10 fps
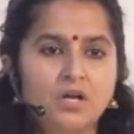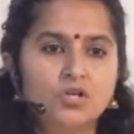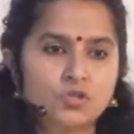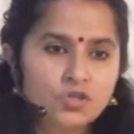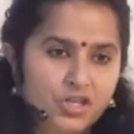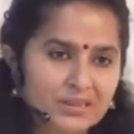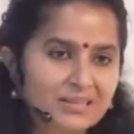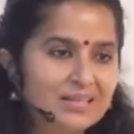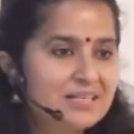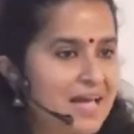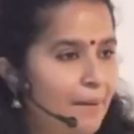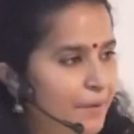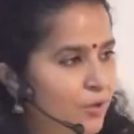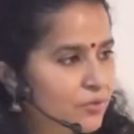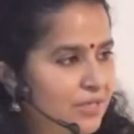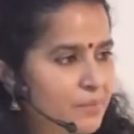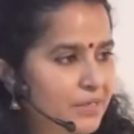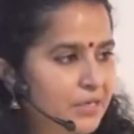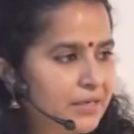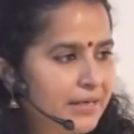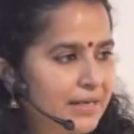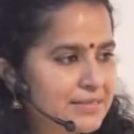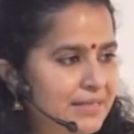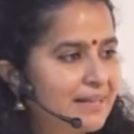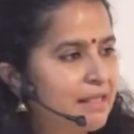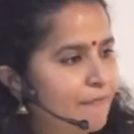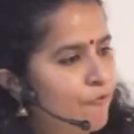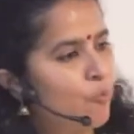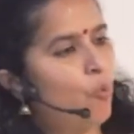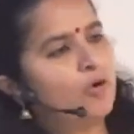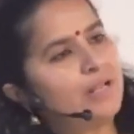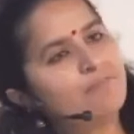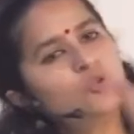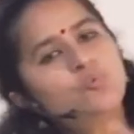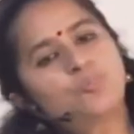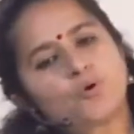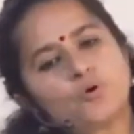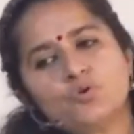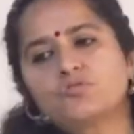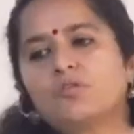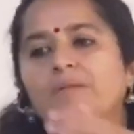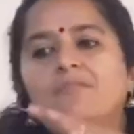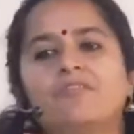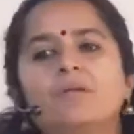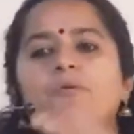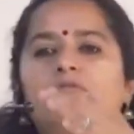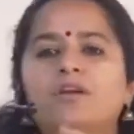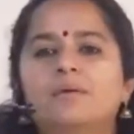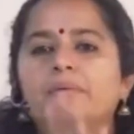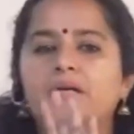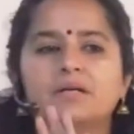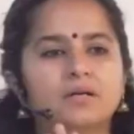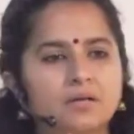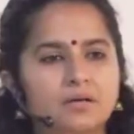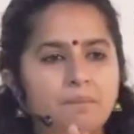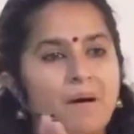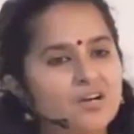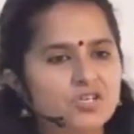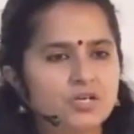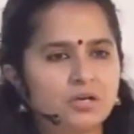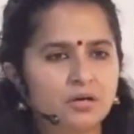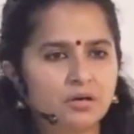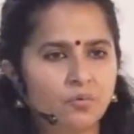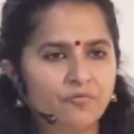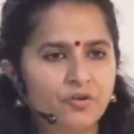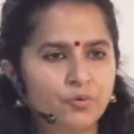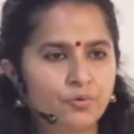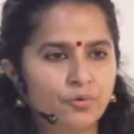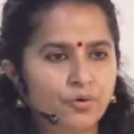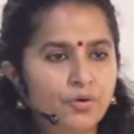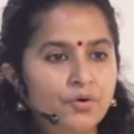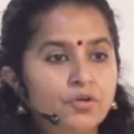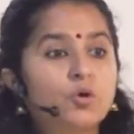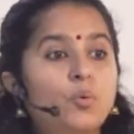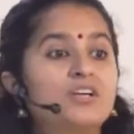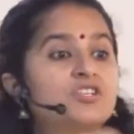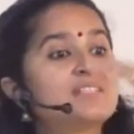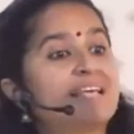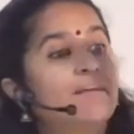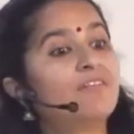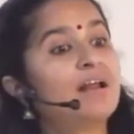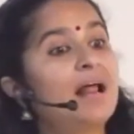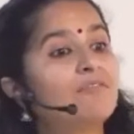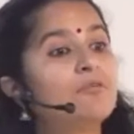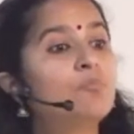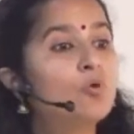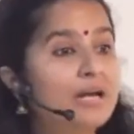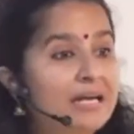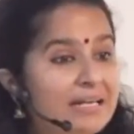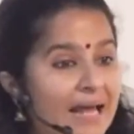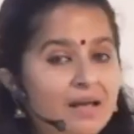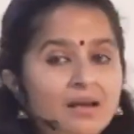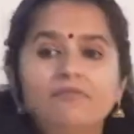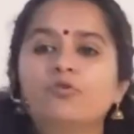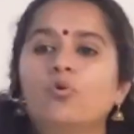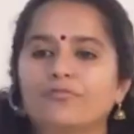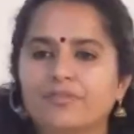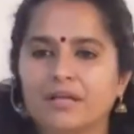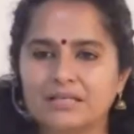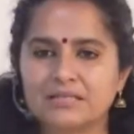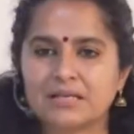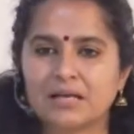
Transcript: So chintana is happening on the limited data set, and therefore whatever you produce from there will be of a limited partial view. The question is, can one have a more integral view of things?